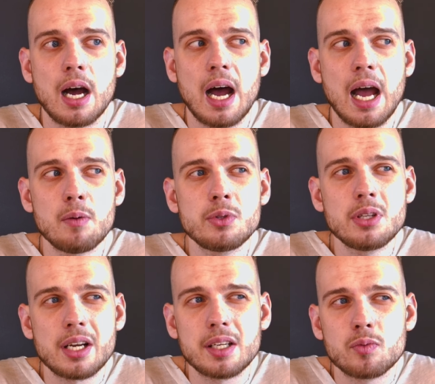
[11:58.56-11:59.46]
I would
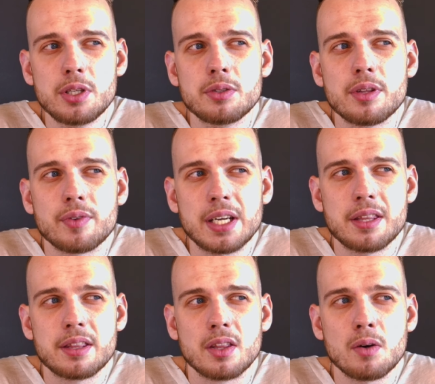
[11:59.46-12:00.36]
not agree to the fact
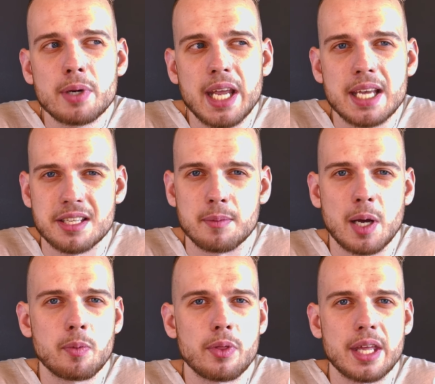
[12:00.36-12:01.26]
that nobody has come
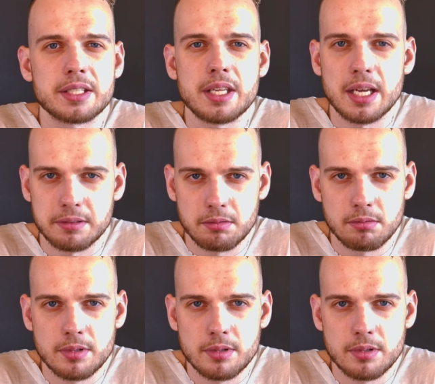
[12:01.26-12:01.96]
up with that yet.